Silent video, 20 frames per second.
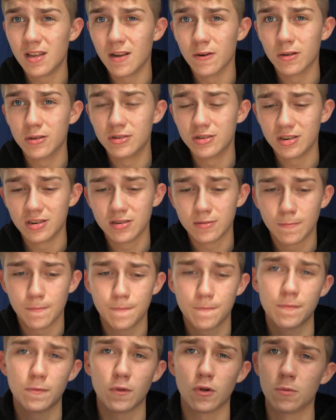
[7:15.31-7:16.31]
They were just
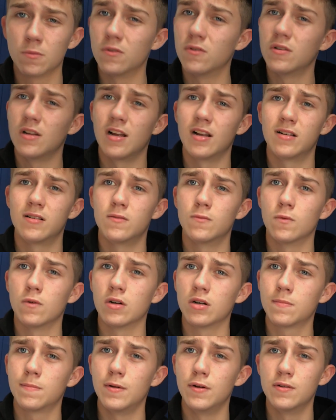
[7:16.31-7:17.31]
normal like
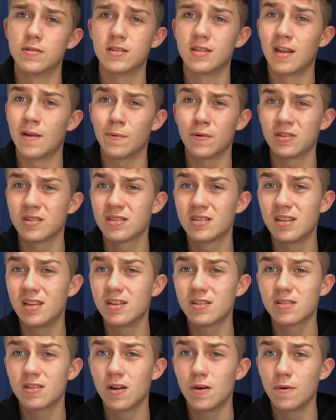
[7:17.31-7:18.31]
work boots, and they weren't
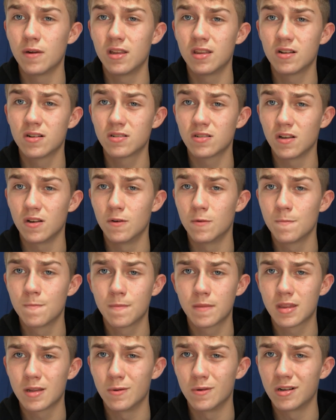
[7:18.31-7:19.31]
steel toe either, so
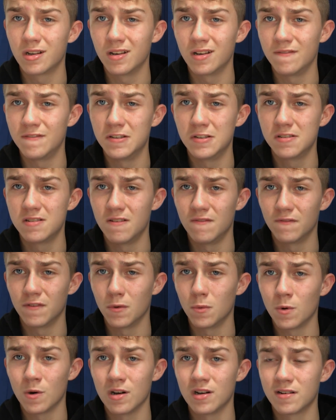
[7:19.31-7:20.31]
no one could have used them
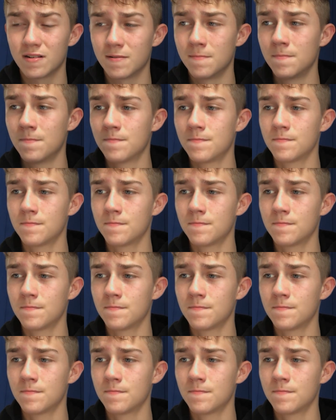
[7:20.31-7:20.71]
for work.